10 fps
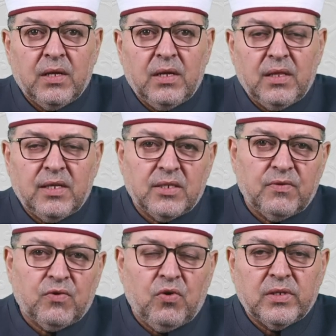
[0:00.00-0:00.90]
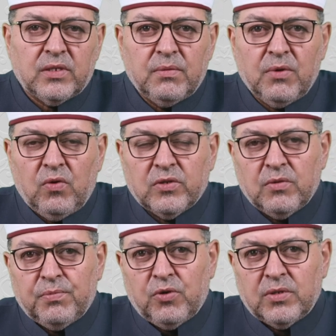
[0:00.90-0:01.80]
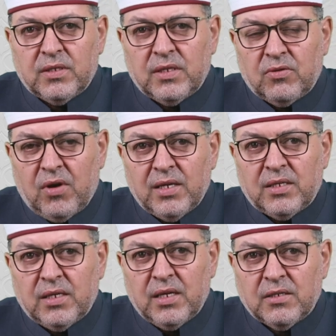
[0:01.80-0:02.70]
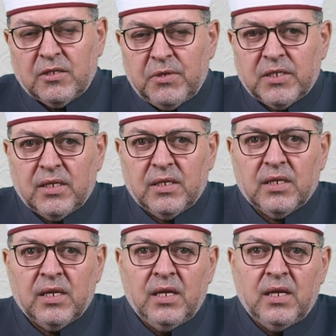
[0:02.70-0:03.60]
This is, of course, also important in writing and expressing,